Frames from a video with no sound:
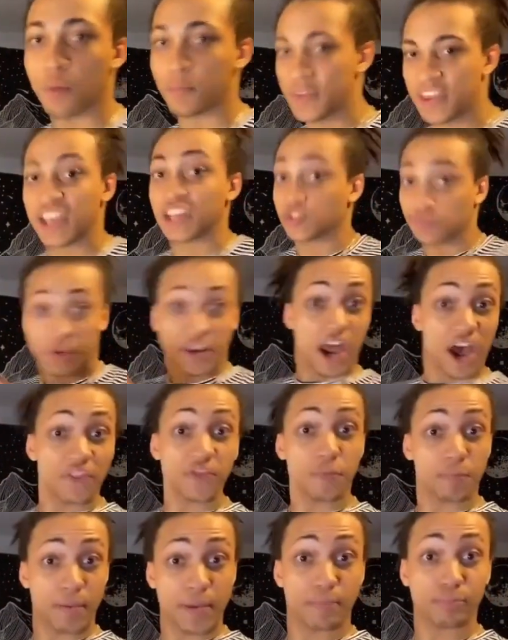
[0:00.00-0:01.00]
because when other
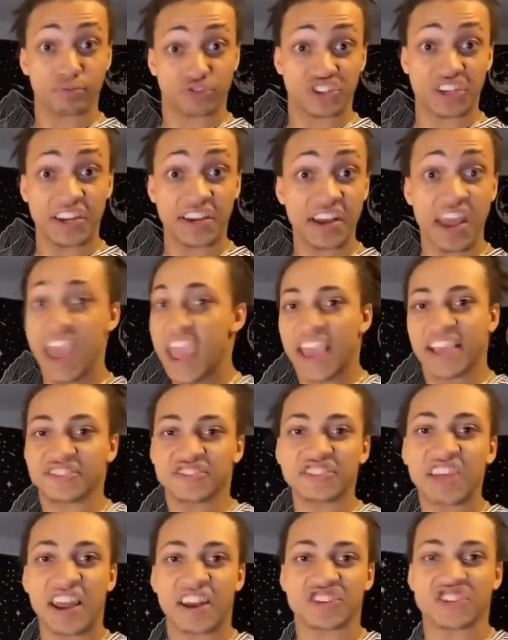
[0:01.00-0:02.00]
people cheat, it's
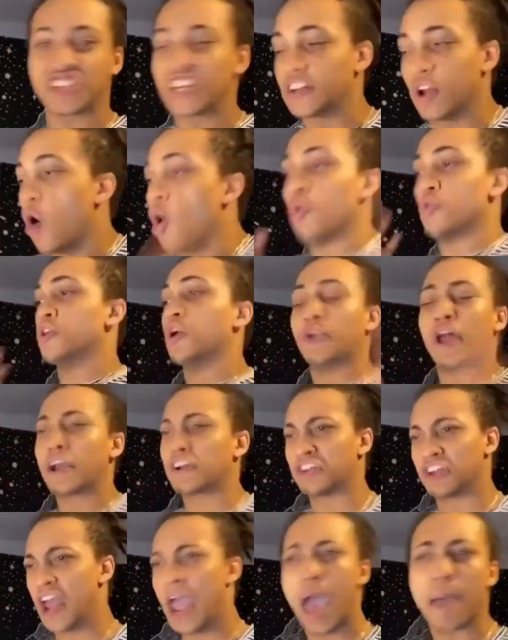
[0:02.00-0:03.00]
not a cheat. Oh no, that
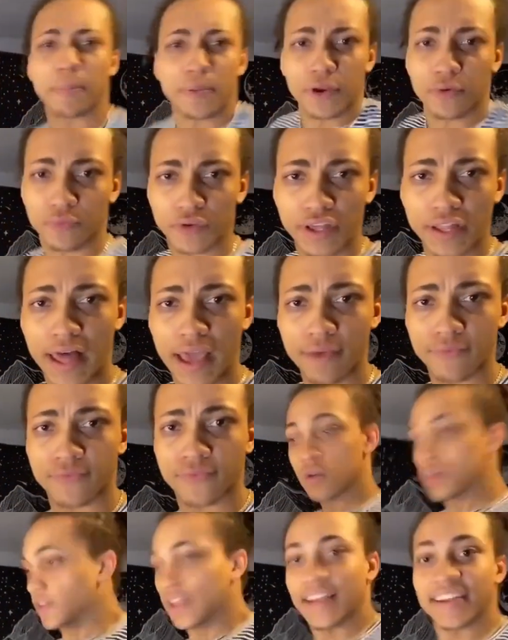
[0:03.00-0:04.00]
could have happened in real life.
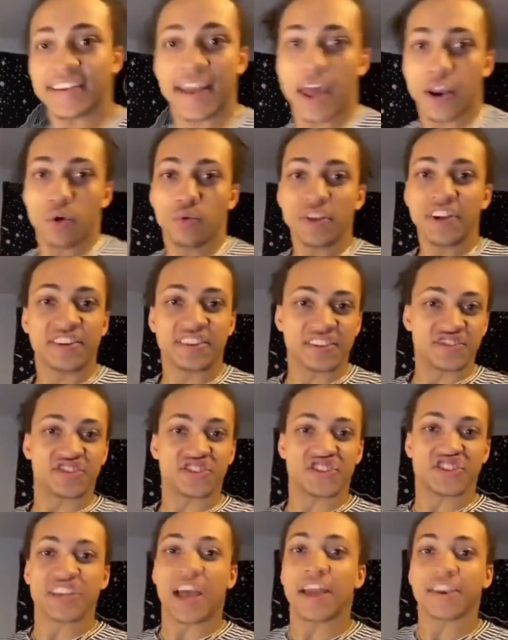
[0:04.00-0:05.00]
Like, not only does the
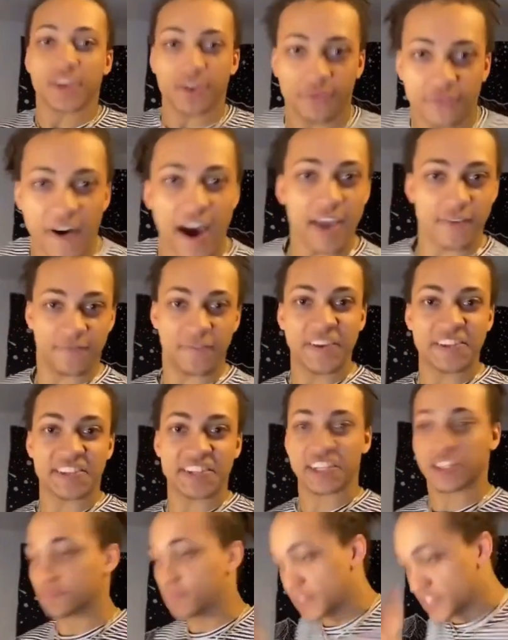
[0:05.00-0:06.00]
shot defy
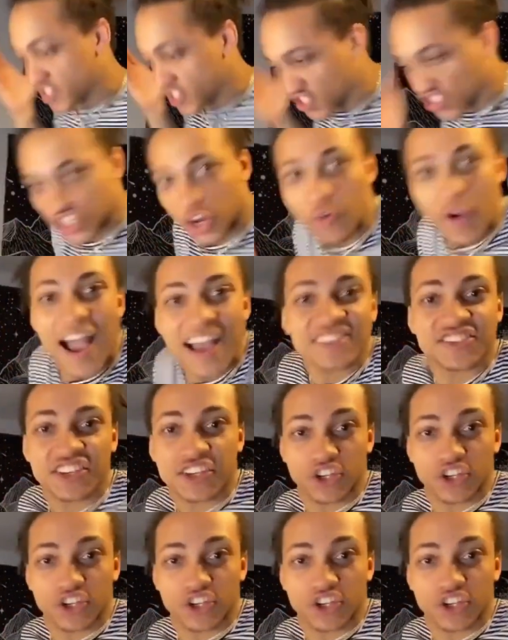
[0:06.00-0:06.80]
physics, but Sir Isaac